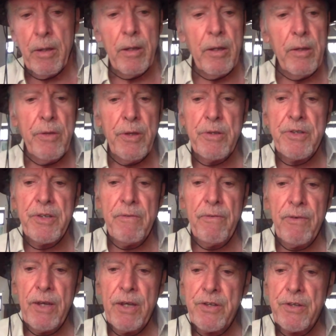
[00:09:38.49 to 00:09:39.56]
And those
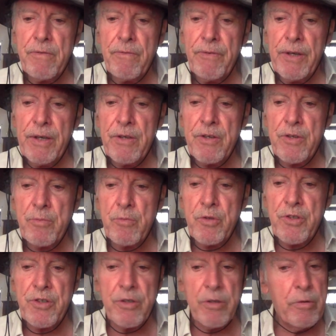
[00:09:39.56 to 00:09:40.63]
inflation figures will
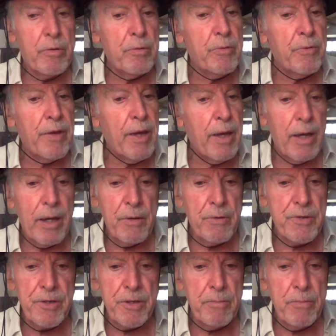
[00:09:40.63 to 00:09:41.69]
screw the
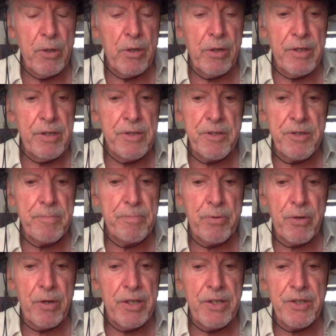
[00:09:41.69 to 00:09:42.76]
housing market, as
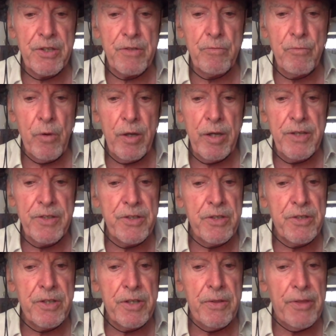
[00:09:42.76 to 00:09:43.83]
price
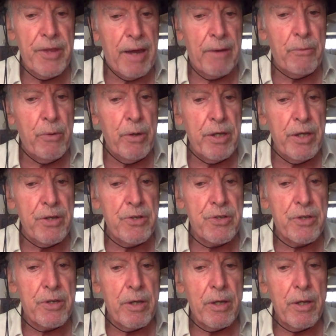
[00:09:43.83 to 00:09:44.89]
rises in that
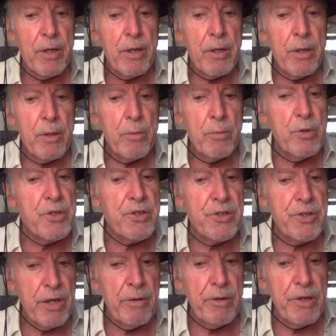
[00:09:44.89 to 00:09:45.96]
range would
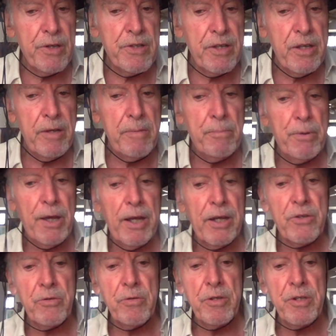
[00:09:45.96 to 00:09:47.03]
seriously
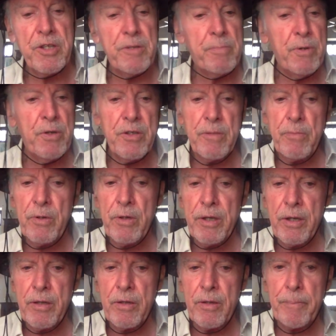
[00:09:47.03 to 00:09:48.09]
impact on disposable
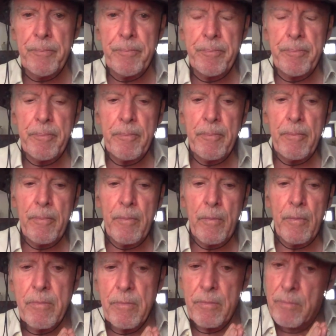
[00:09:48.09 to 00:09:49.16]
income.
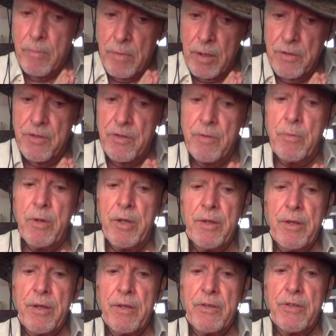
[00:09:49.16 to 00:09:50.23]
That's the way
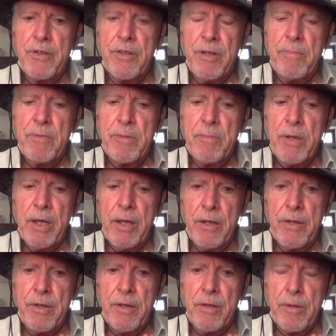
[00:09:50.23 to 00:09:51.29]
things seem to be
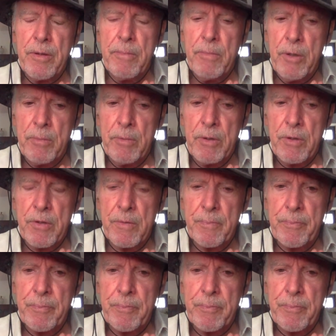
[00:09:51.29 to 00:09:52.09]
heading at the moment.